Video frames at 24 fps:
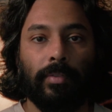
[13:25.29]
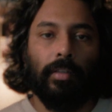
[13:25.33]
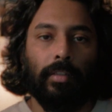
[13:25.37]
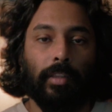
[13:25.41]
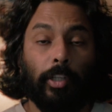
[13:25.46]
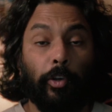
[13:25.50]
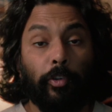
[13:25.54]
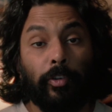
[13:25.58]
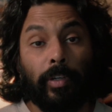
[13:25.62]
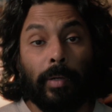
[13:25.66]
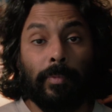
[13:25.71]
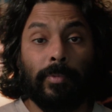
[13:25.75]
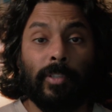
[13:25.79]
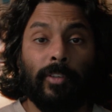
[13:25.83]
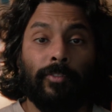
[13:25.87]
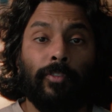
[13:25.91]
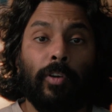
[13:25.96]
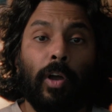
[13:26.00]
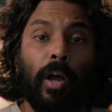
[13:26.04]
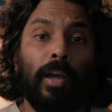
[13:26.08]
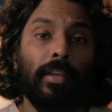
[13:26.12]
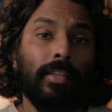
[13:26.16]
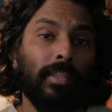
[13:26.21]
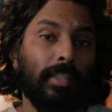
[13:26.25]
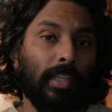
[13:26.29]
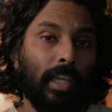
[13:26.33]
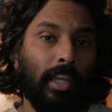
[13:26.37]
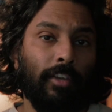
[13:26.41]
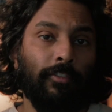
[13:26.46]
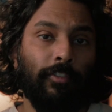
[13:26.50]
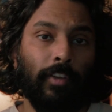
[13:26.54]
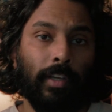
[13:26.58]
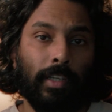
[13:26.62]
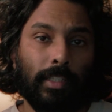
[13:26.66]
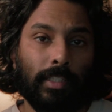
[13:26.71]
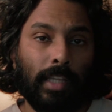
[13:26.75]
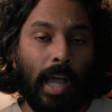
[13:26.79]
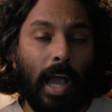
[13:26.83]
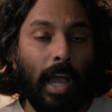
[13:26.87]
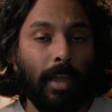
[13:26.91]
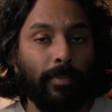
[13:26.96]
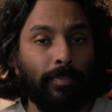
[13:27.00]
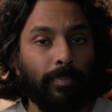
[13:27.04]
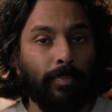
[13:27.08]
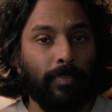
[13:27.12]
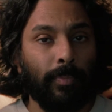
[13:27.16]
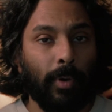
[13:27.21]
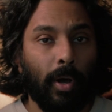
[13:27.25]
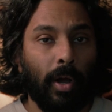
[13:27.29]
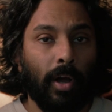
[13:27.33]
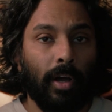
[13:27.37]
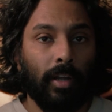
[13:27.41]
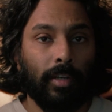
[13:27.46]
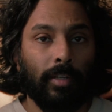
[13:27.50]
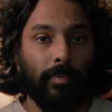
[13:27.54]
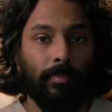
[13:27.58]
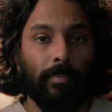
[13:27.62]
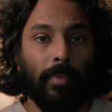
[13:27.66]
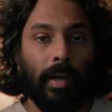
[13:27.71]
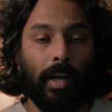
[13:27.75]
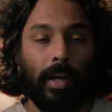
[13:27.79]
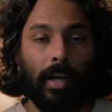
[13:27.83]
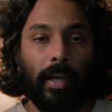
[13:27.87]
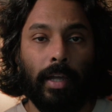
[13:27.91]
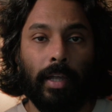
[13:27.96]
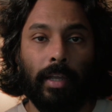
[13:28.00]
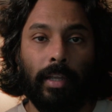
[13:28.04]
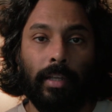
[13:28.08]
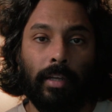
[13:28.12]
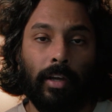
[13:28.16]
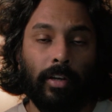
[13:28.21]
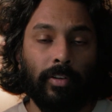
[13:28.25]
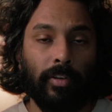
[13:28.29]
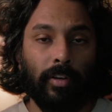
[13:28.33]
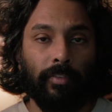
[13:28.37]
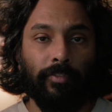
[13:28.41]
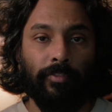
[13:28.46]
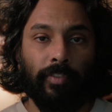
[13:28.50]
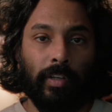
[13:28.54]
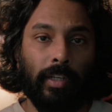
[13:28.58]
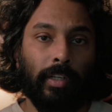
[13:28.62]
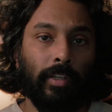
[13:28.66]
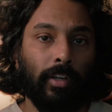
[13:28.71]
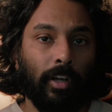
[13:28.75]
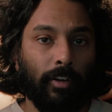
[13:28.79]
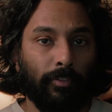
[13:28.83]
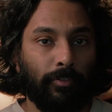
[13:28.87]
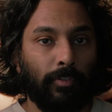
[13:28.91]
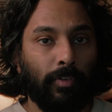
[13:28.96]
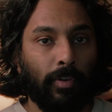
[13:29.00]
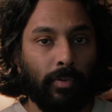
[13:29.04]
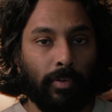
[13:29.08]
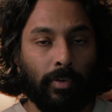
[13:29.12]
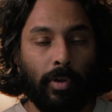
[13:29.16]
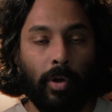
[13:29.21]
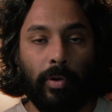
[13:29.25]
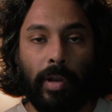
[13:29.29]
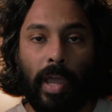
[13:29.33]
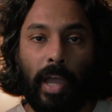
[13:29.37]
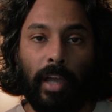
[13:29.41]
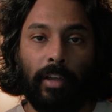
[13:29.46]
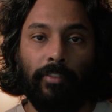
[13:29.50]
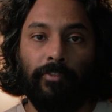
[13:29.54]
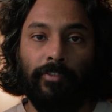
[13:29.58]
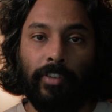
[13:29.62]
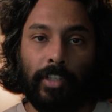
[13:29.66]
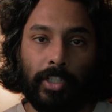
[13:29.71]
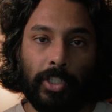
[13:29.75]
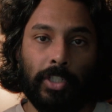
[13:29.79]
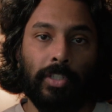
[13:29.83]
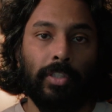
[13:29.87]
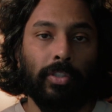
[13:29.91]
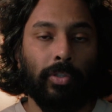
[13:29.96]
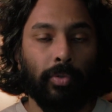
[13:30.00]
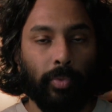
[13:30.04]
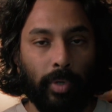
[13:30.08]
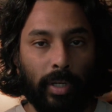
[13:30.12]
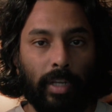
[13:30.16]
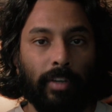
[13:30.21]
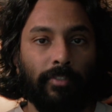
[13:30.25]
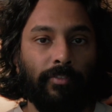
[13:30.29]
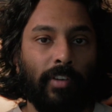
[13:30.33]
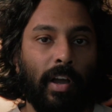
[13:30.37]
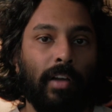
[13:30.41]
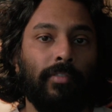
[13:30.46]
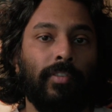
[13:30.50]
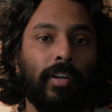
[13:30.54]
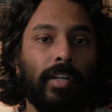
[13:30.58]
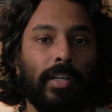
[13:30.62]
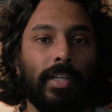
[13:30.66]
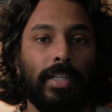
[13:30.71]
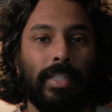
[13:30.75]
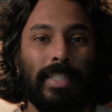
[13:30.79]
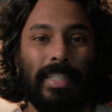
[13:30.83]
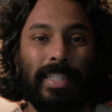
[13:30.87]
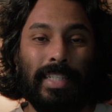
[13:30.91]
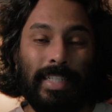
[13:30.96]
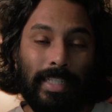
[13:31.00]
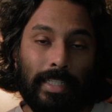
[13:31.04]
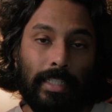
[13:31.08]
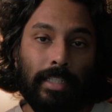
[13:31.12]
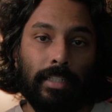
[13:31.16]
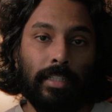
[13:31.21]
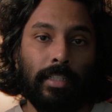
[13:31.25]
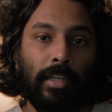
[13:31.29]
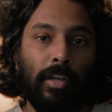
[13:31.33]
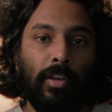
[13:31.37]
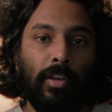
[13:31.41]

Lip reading: Now in terms of cost savings, I bought my 100 feet of Kodak Vision3 500T